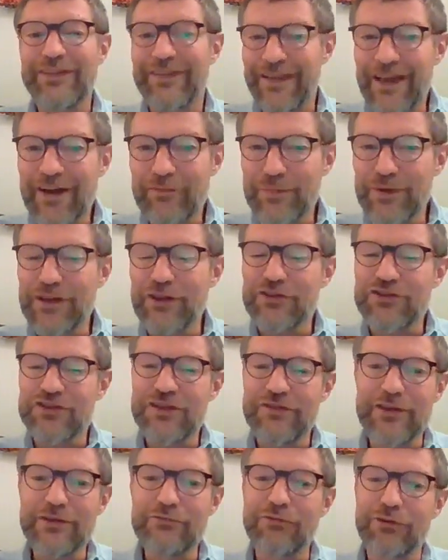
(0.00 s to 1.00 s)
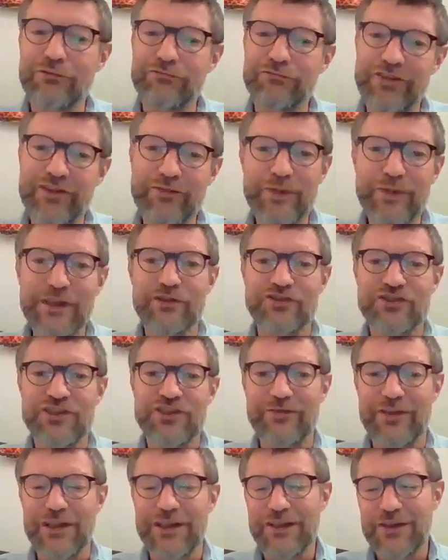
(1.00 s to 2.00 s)
they have been achieving, what we've been
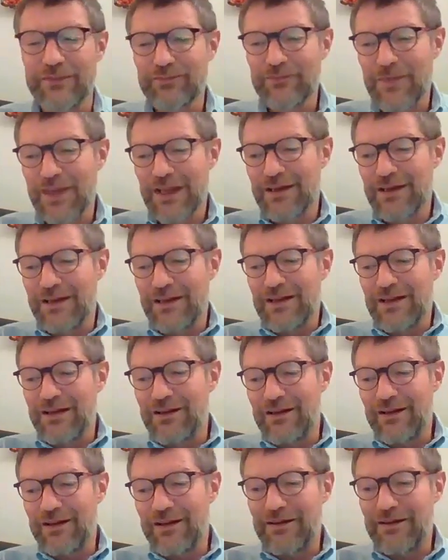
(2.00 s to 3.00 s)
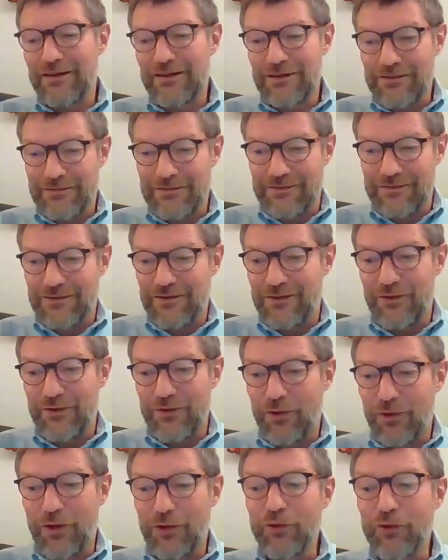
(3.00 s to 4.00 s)
achieving.
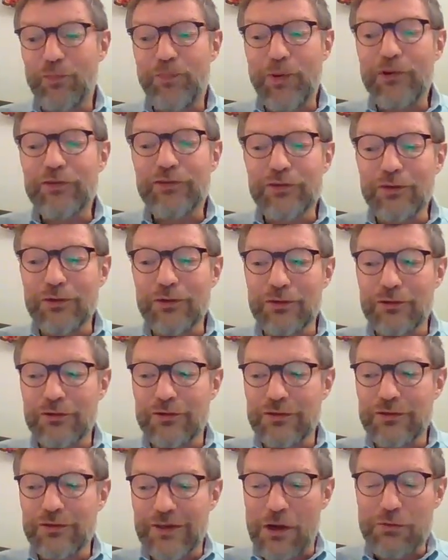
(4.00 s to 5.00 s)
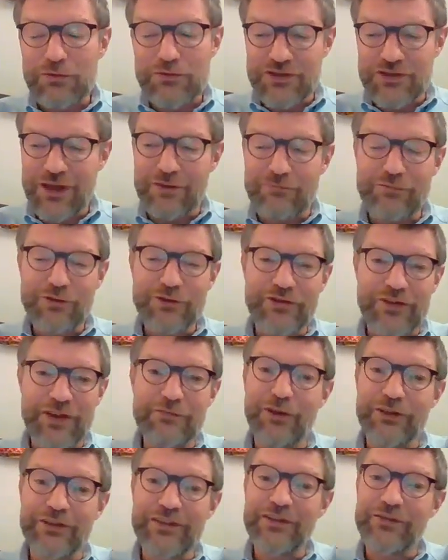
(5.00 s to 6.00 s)
On a personal touch, I would say
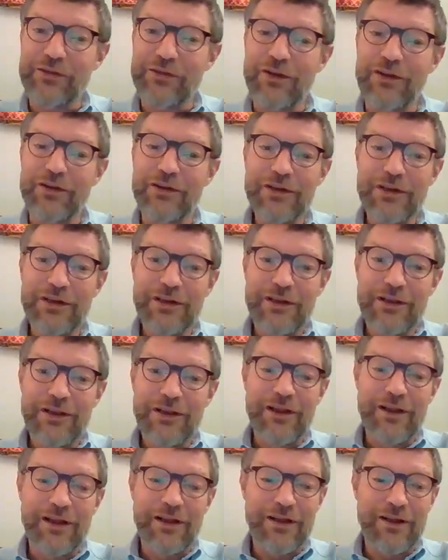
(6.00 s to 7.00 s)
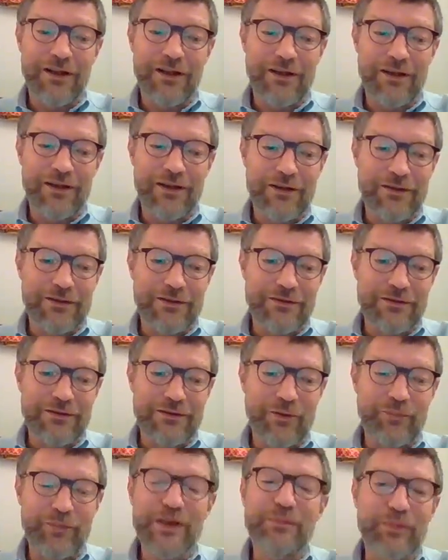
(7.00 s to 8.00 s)
what is a
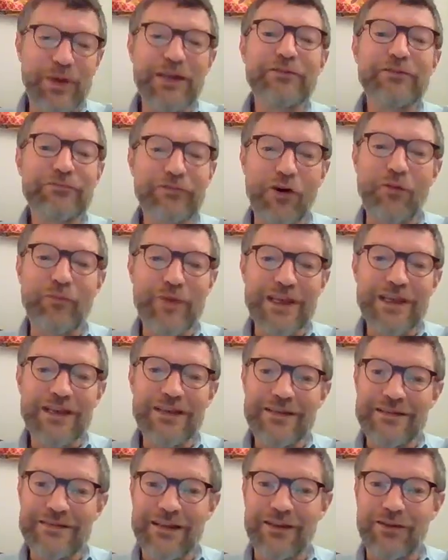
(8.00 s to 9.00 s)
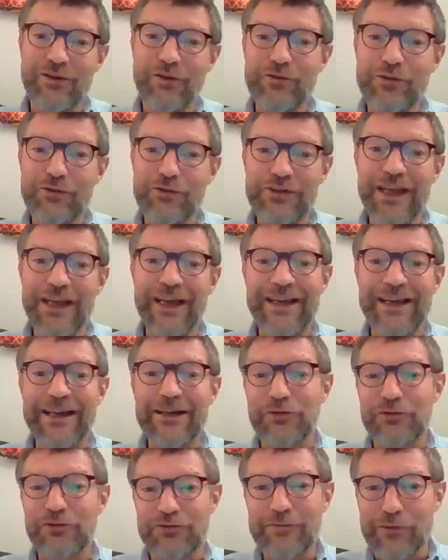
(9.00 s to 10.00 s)
big pain for me is that obviously I
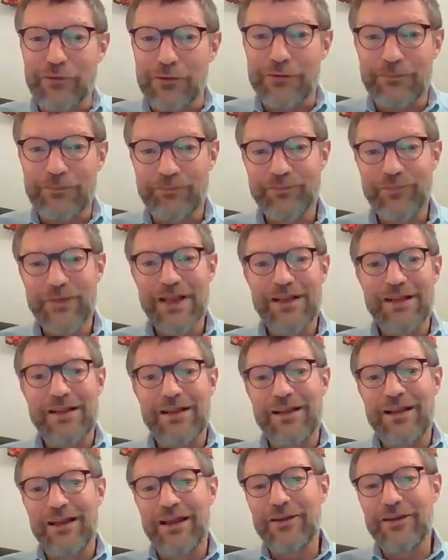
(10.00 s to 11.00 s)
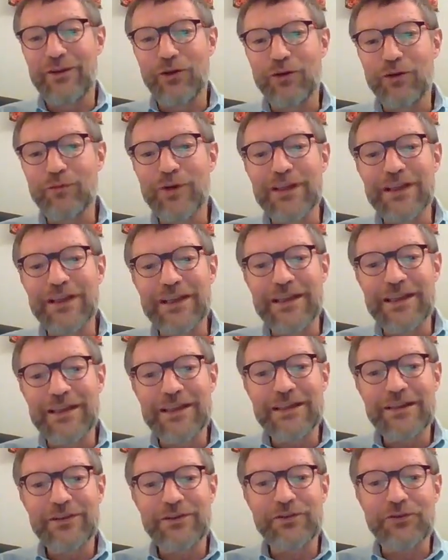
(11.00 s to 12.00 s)
cannot travel. And
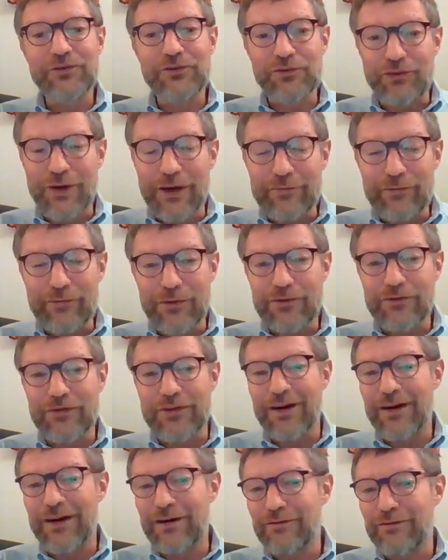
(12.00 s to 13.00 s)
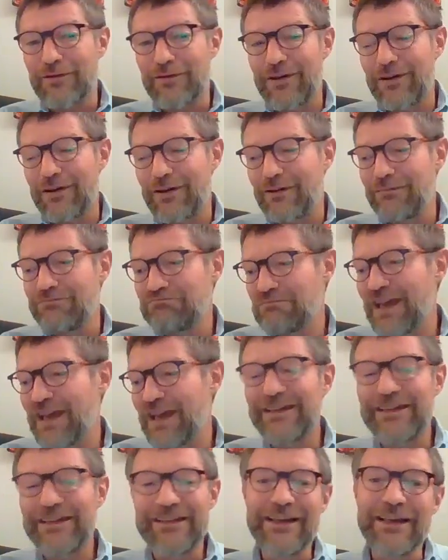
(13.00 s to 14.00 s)
normally travels are
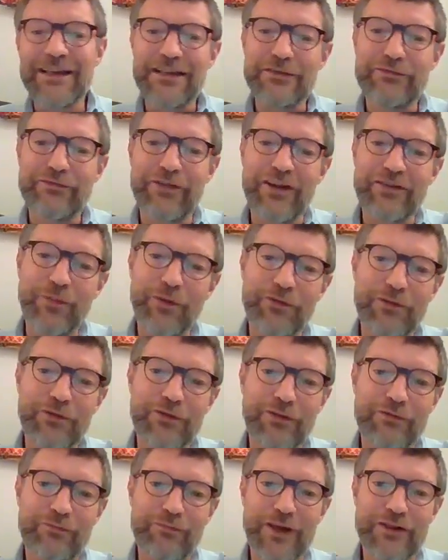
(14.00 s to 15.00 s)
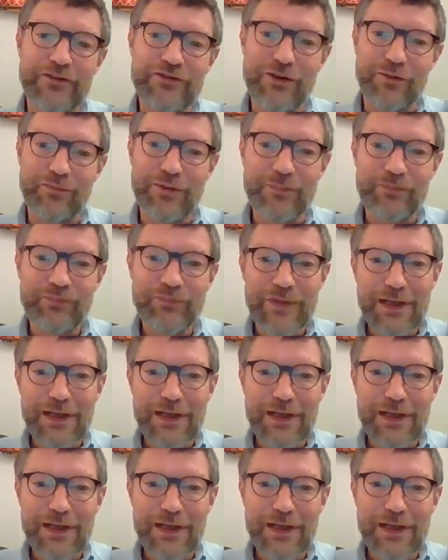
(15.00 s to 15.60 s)
85% of my job,